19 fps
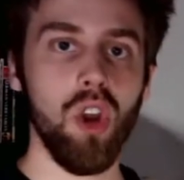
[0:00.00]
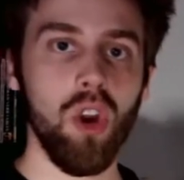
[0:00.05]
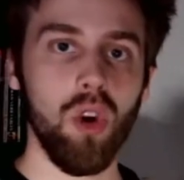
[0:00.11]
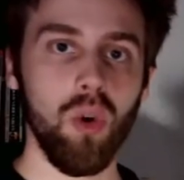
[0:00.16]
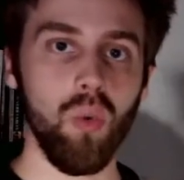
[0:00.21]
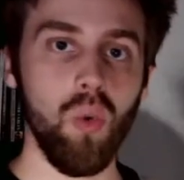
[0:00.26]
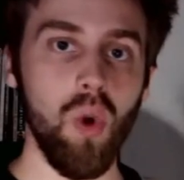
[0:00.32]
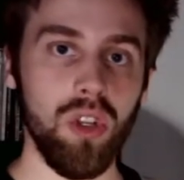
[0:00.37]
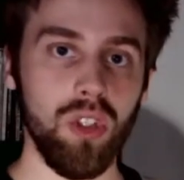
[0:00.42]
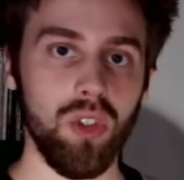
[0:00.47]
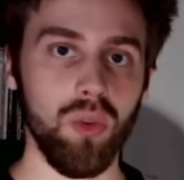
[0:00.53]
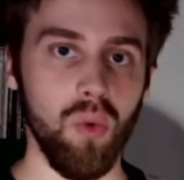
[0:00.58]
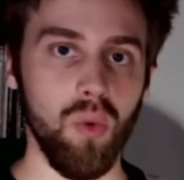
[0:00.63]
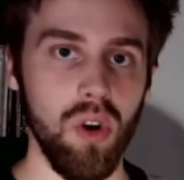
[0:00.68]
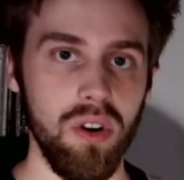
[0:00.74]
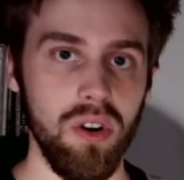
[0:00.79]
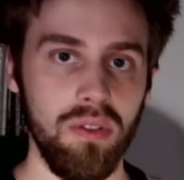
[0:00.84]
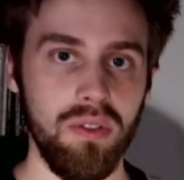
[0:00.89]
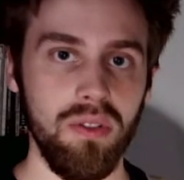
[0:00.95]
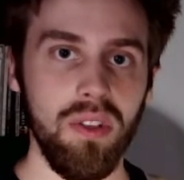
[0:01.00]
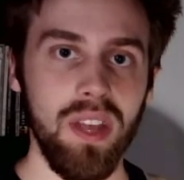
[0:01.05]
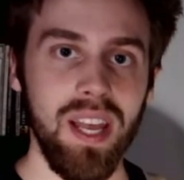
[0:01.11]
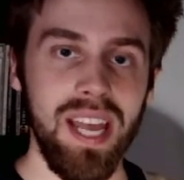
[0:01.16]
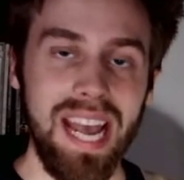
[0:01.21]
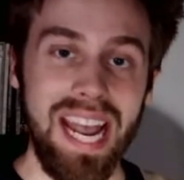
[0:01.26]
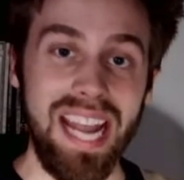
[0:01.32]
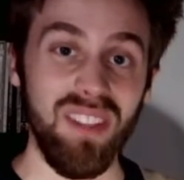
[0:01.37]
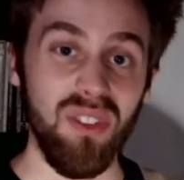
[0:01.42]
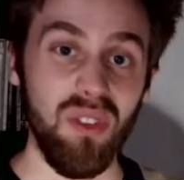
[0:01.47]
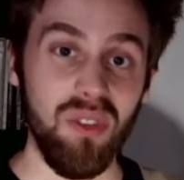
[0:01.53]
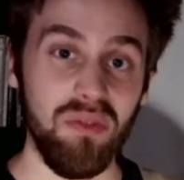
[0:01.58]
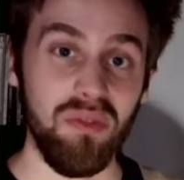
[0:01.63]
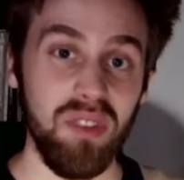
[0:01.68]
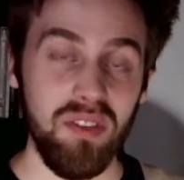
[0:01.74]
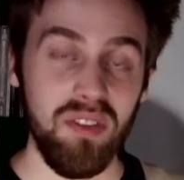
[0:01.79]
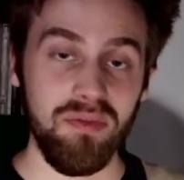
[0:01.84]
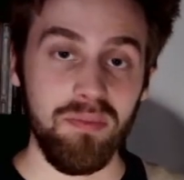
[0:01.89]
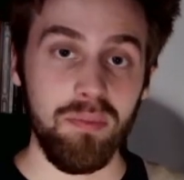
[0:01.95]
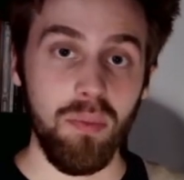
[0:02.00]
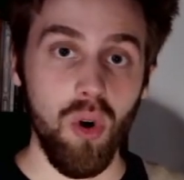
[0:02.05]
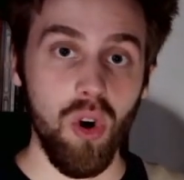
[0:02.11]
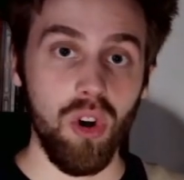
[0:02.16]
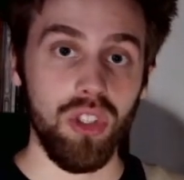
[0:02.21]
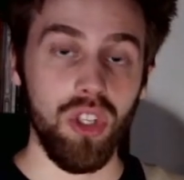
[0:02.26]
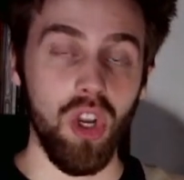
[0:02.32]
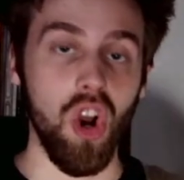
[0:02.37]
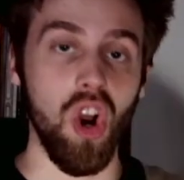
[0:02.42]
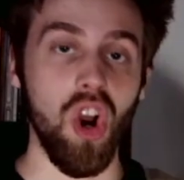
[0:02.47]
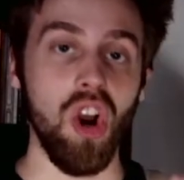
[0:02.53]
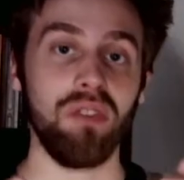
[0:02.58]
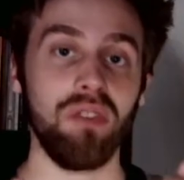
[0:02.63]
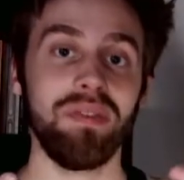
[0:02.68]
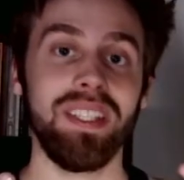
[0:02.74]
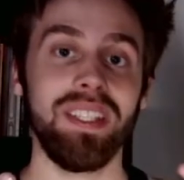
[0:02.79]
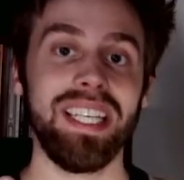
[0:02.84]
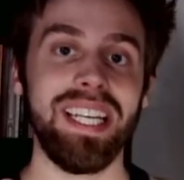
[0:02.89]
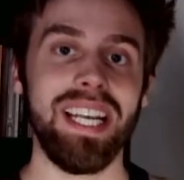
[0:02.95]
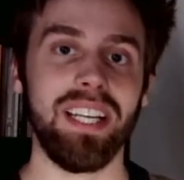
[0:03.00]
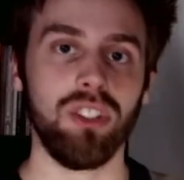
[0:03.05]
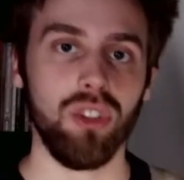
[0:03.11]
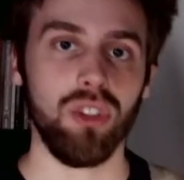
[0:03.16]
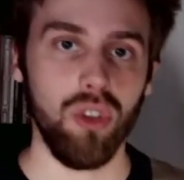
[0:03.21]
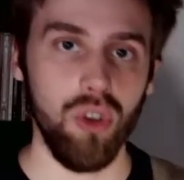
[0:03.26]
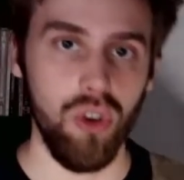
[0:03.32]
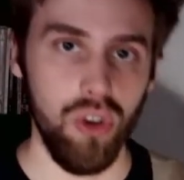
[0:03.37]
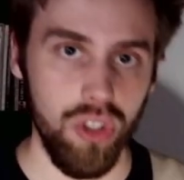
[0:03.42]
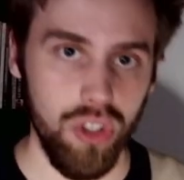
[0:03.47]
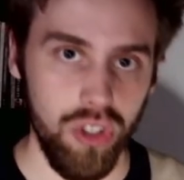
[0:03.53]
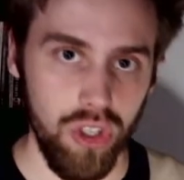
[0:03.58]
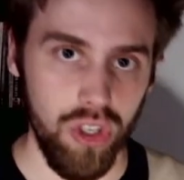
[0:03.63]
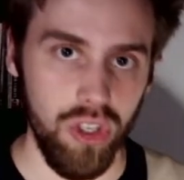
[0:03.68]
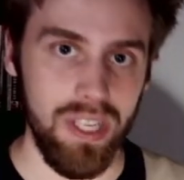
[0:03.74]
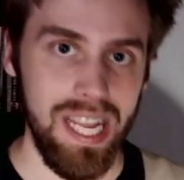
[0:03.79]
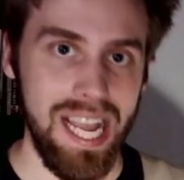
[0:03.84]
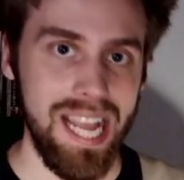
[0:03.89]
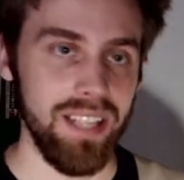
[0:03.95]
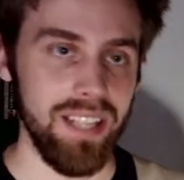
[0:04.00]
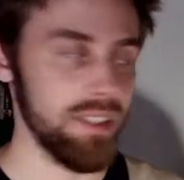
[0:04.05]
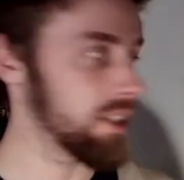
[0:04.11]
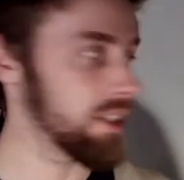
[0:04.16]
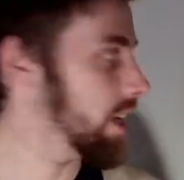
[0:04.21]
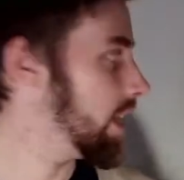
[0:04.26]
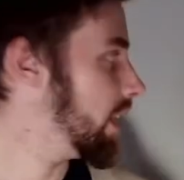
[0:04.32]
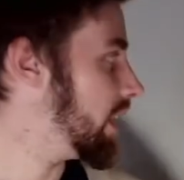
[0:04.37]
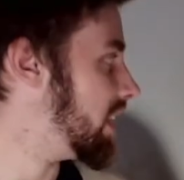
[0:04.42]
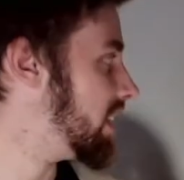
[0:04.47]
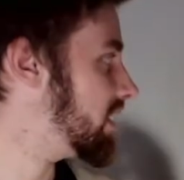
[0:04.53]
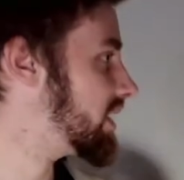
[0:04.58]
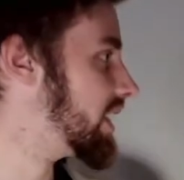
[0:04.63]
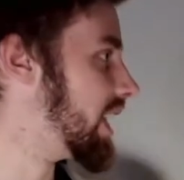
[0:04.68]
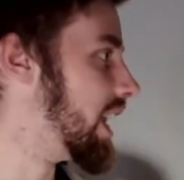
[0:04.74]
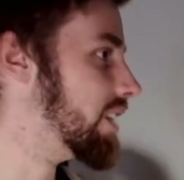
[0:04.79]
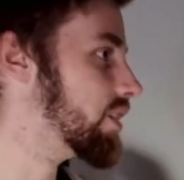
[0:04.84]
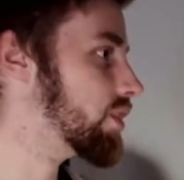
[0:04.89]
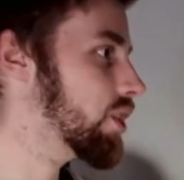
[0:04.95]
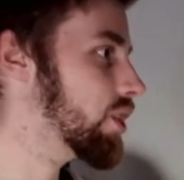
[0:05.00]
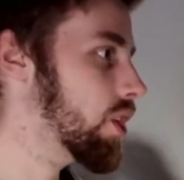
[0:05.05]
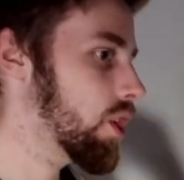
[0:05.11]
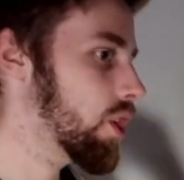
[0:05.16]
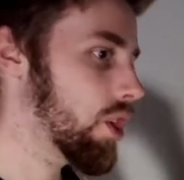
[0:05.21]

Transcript: Wordsworth and the fifth book of the excursion. And it says,